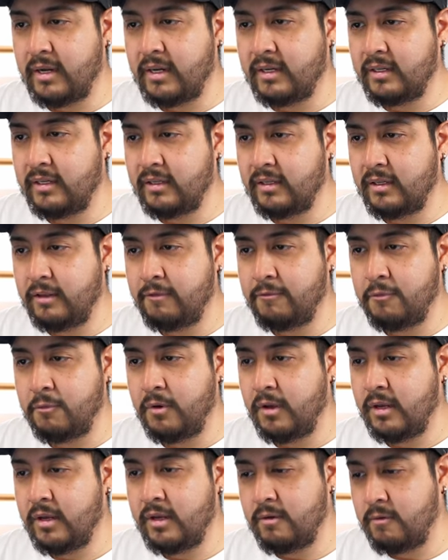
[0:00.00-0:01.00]
And if
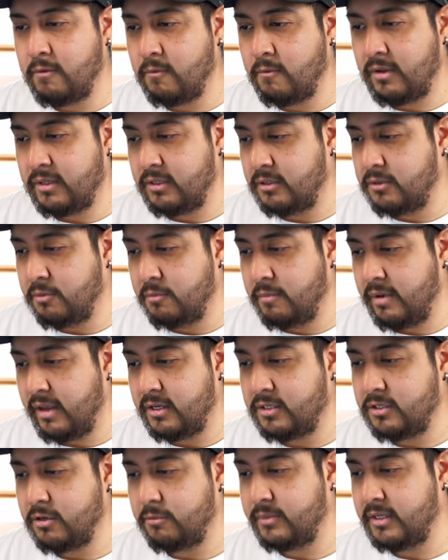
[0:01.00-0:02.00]
we want to
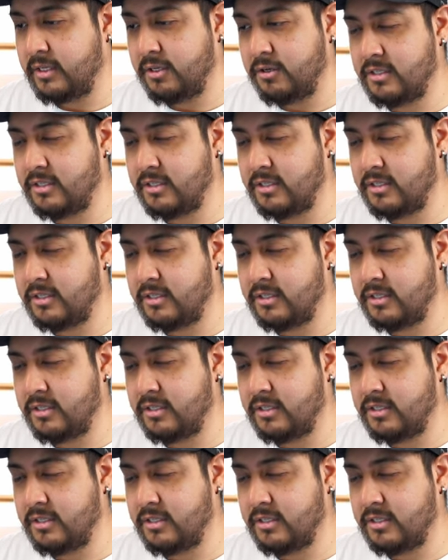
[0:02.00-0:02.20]
make something